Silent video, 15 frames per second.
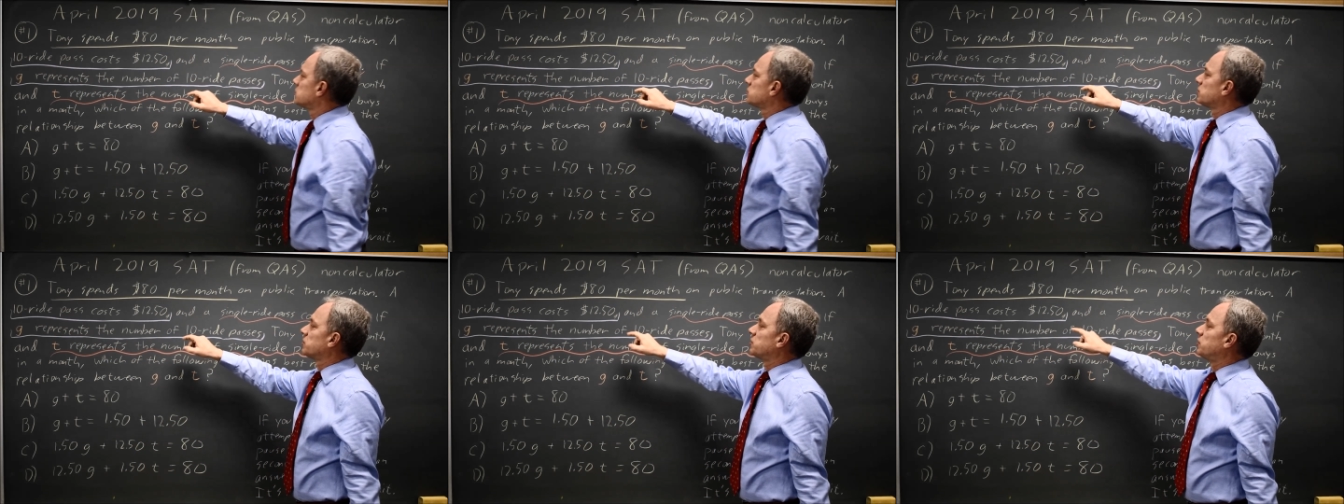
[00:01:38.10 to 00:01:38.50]

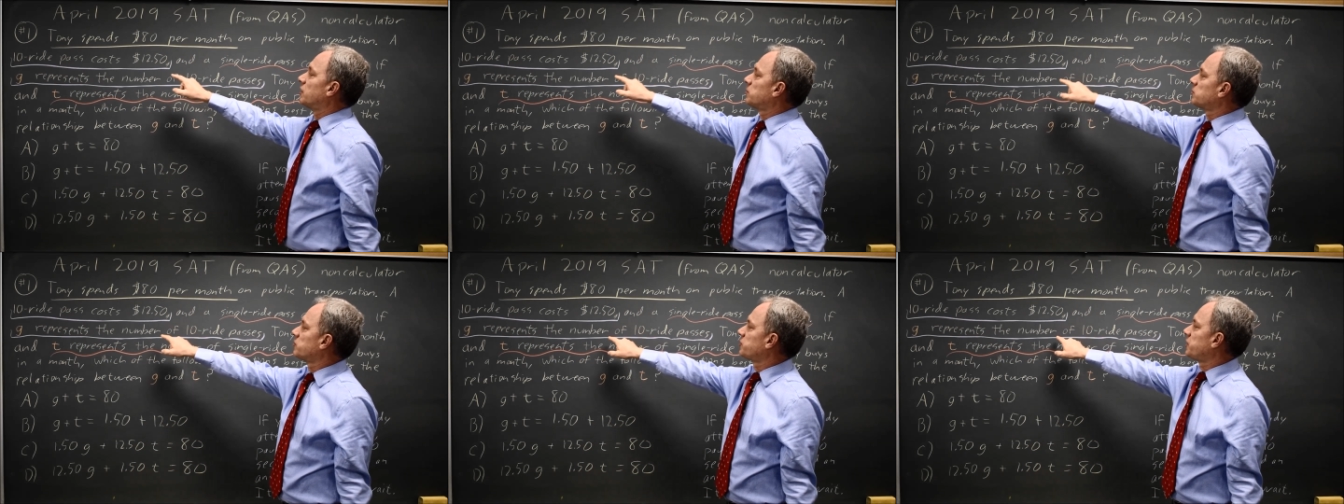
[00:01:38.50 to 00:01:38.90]
so the
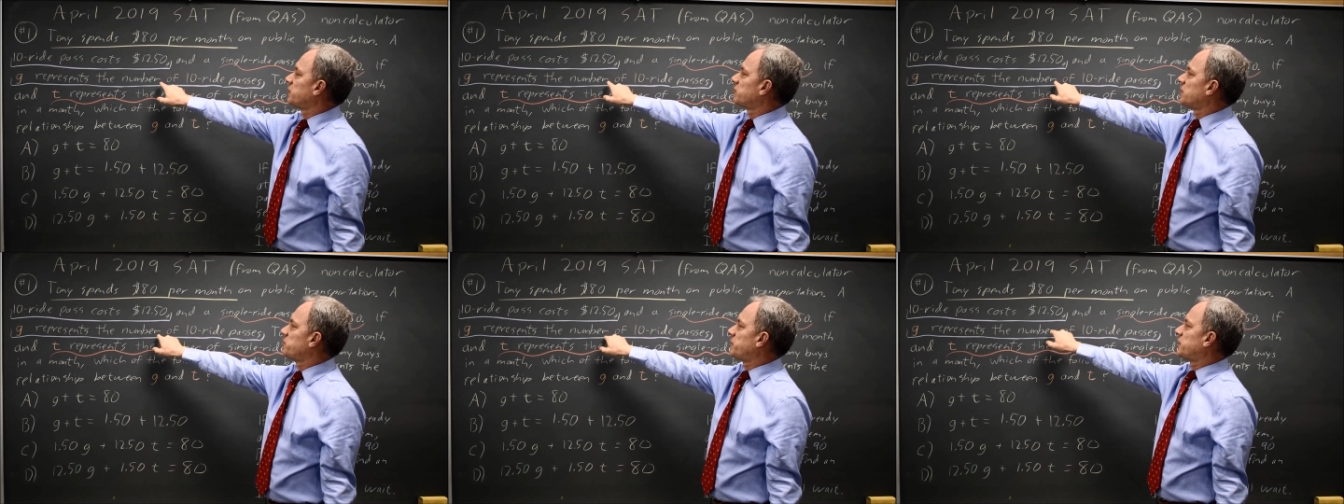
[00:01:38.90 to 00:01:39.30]
number of
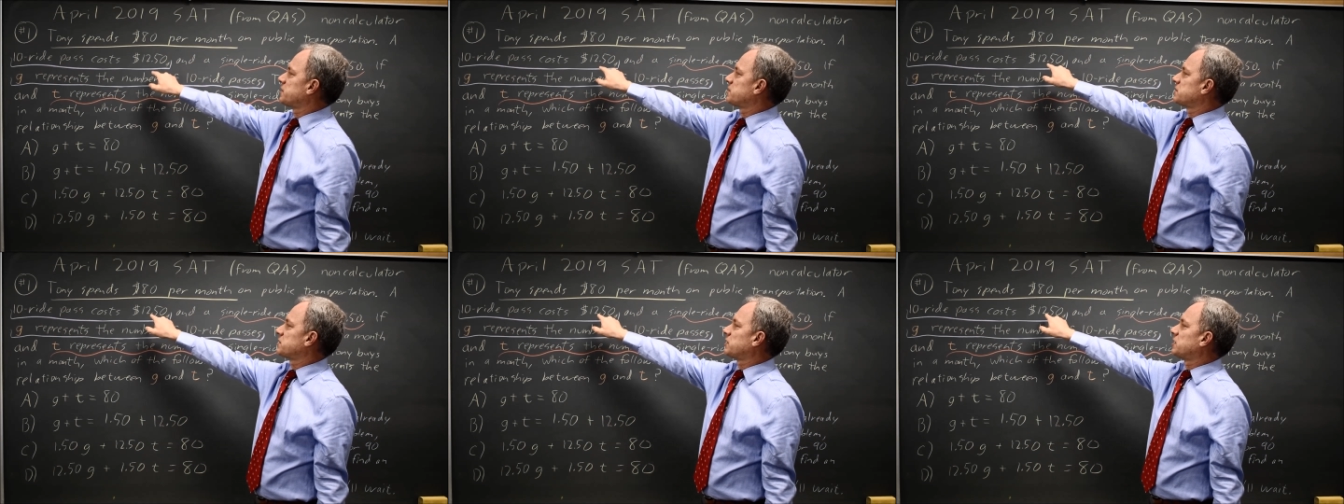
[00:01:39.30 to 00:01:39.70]
10 ride
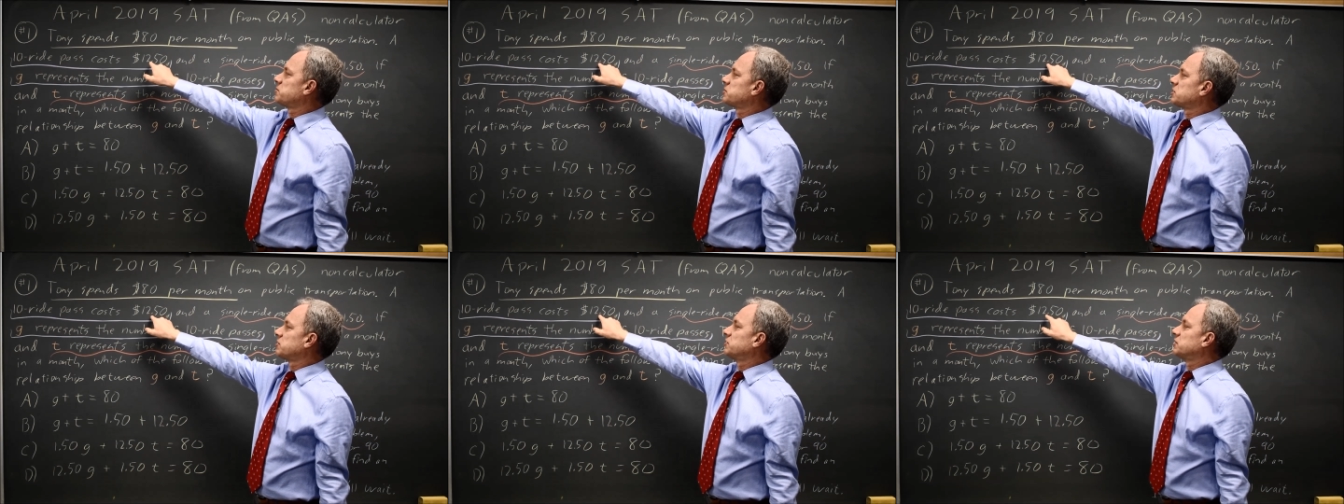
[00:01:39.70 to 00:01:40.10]
passes
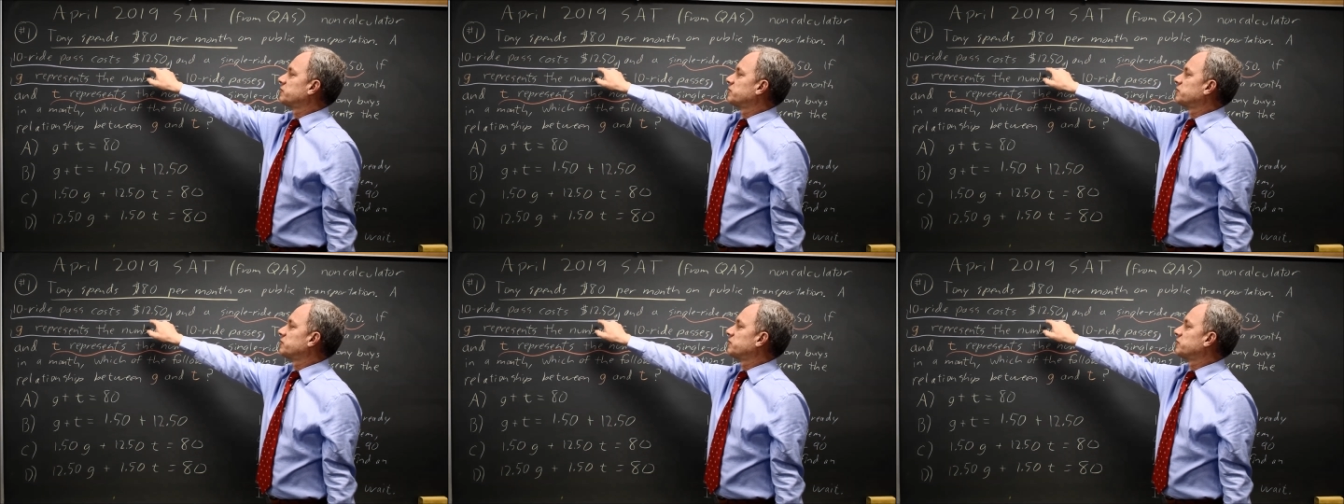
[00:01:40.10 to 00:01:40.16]
times their